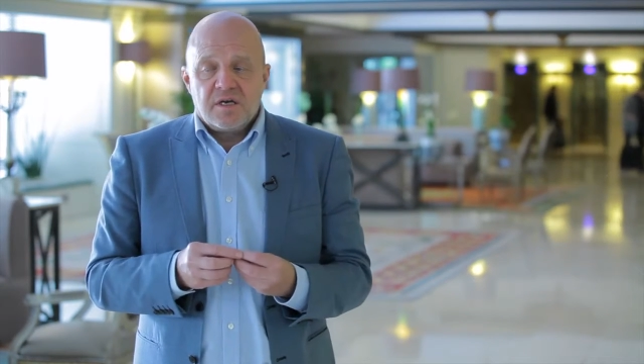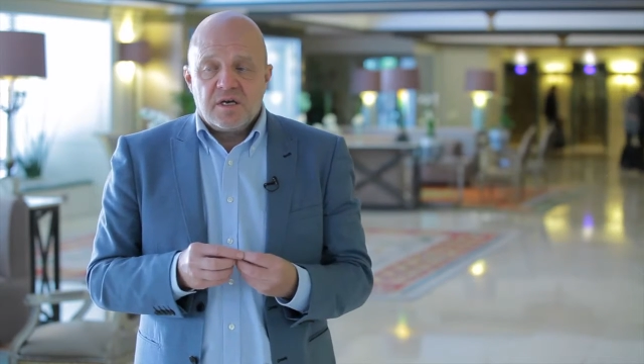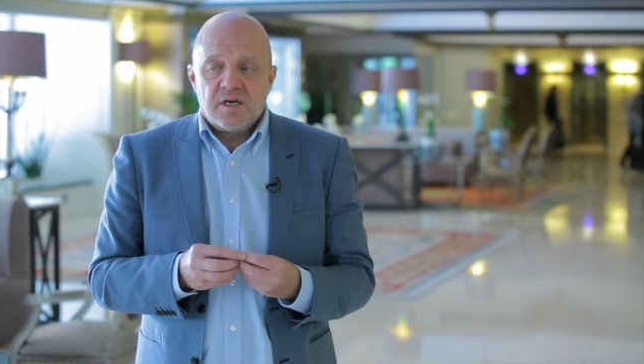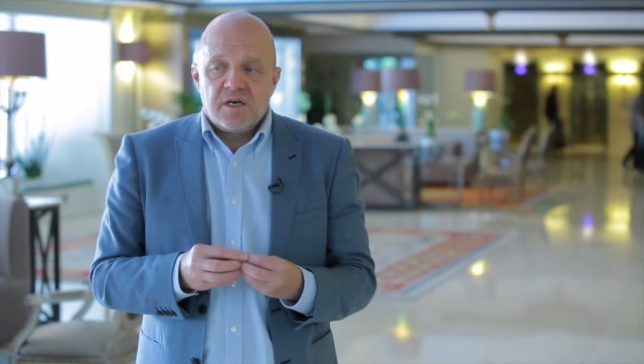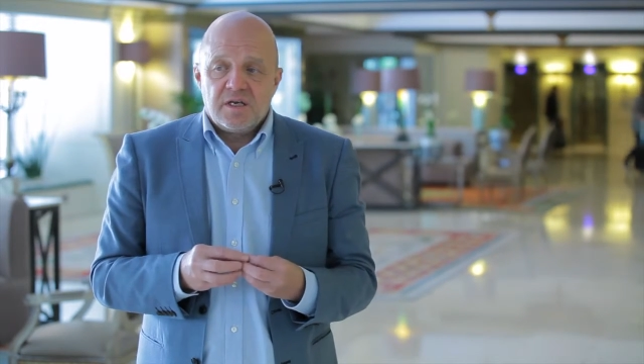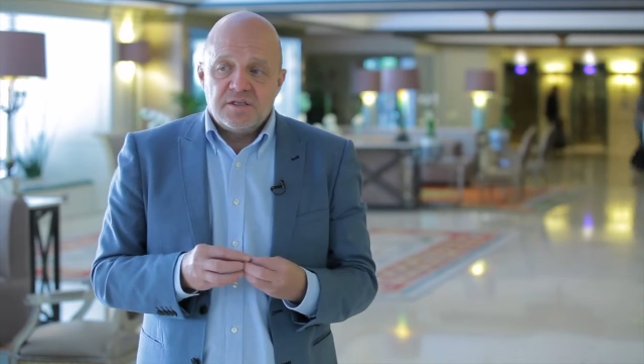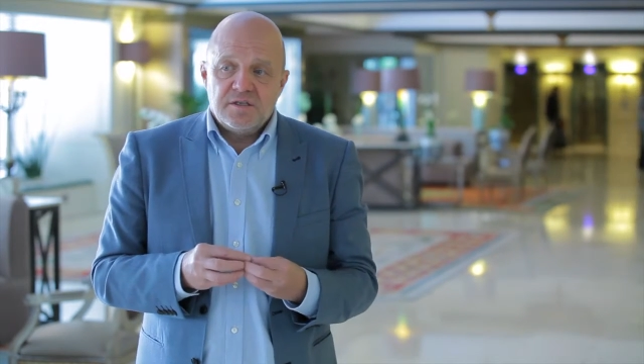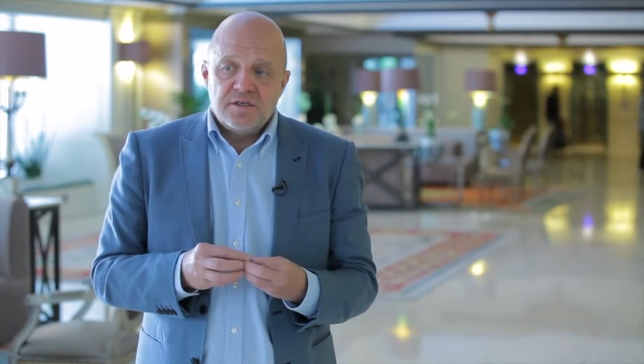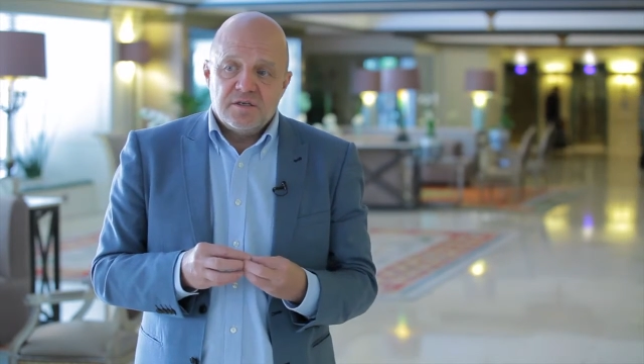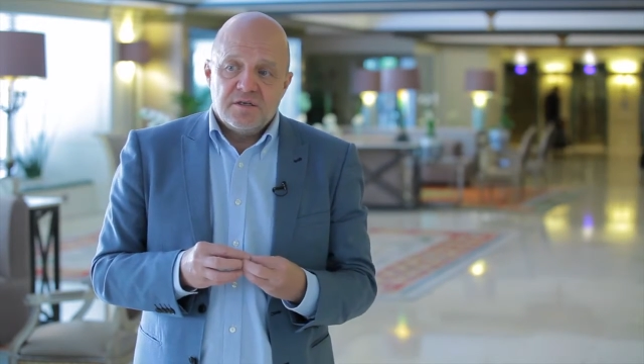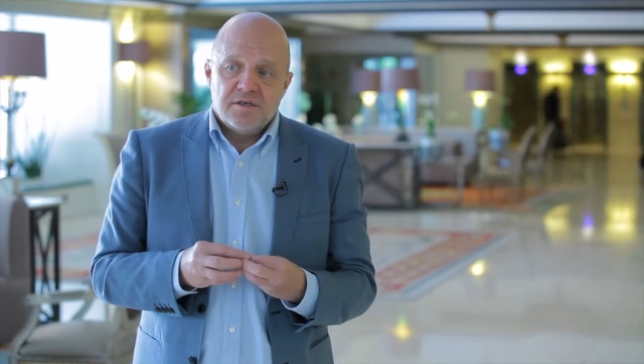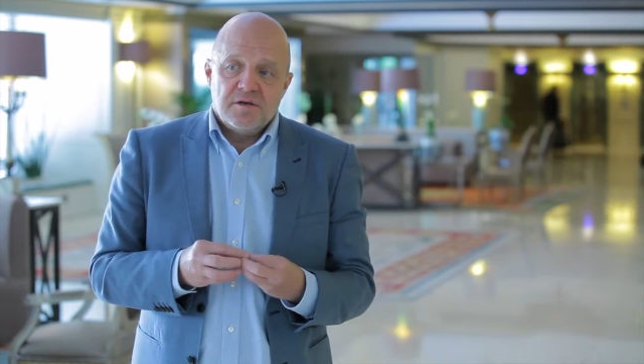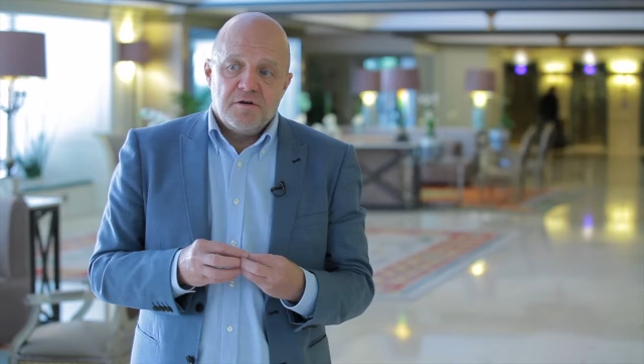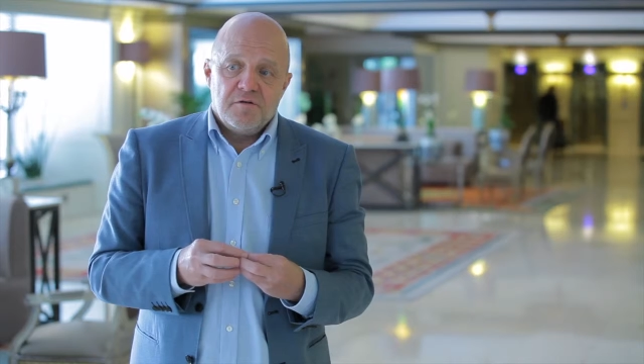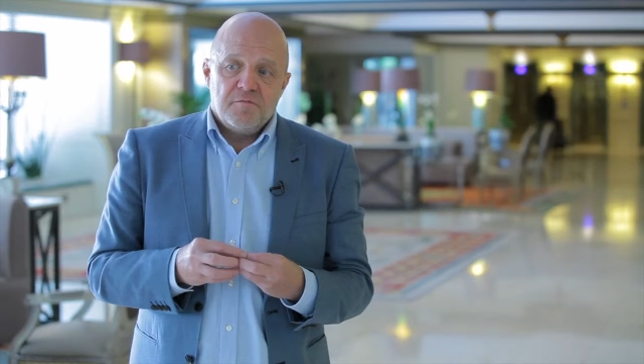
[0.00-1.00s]
And
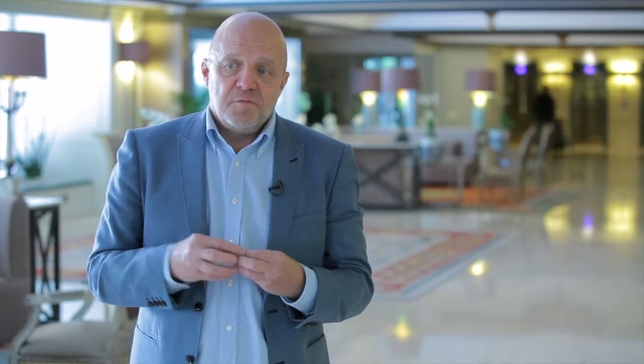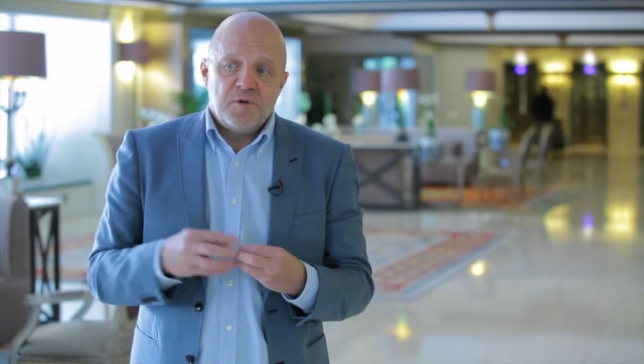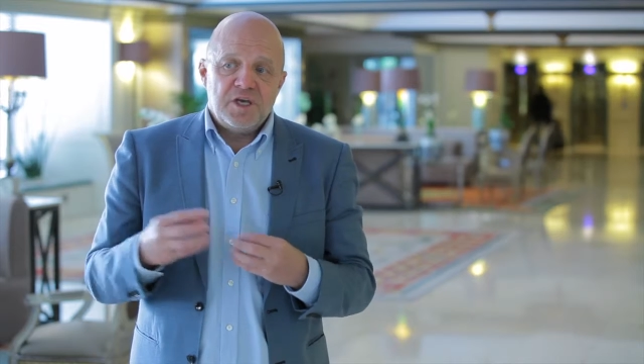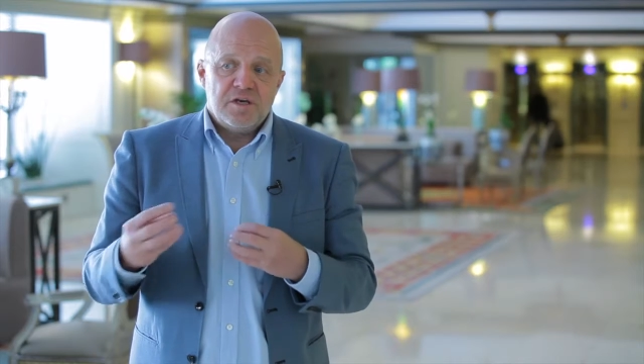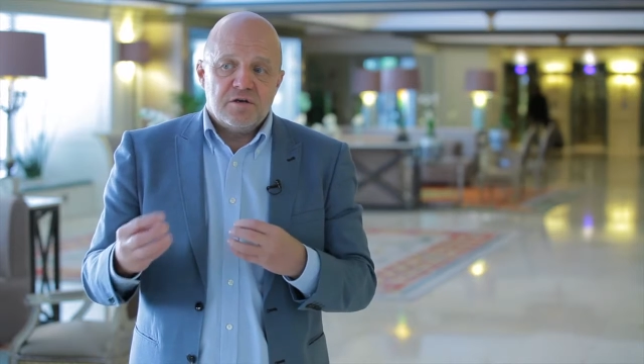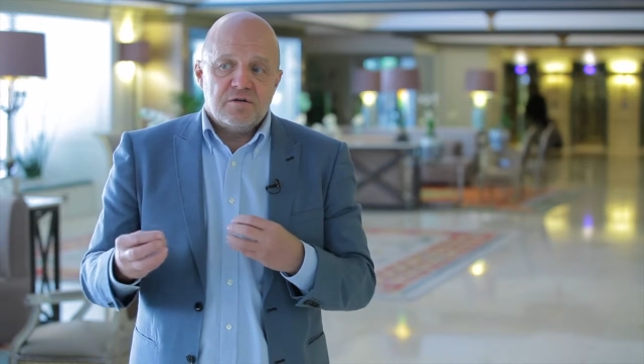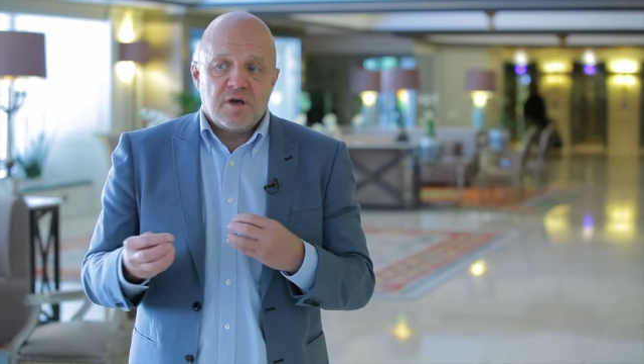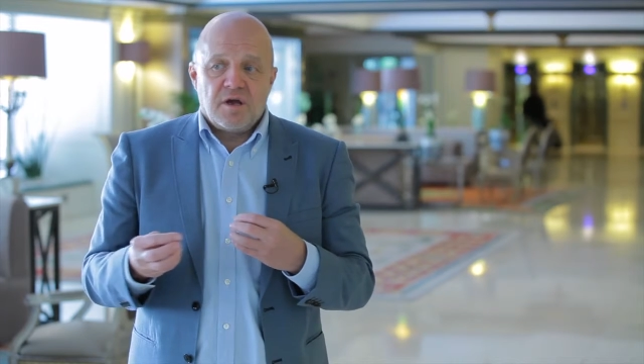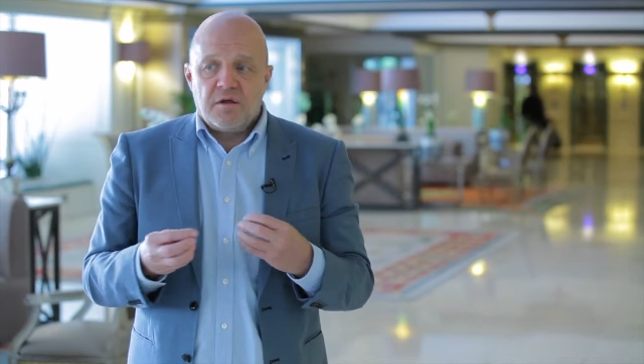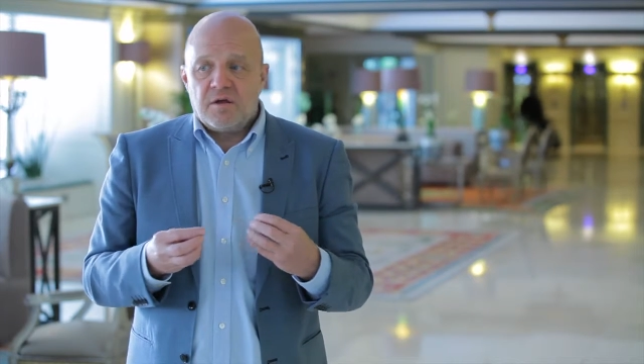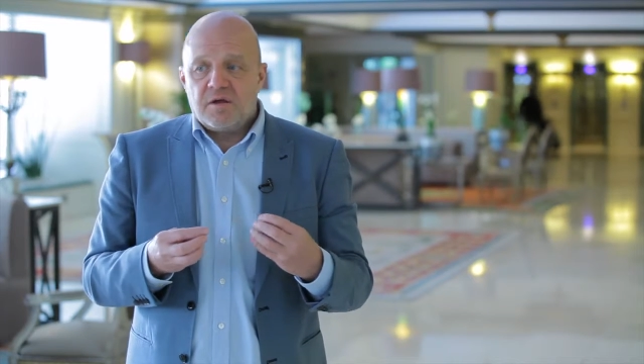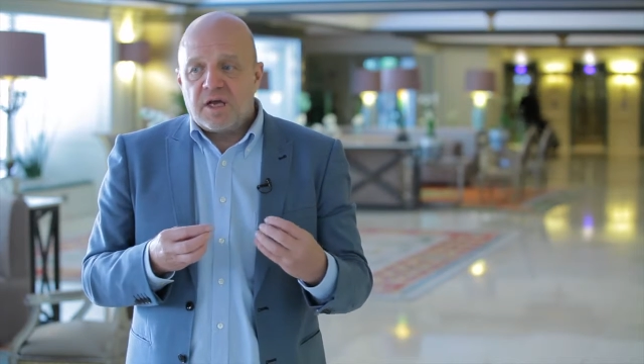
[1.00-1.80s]
here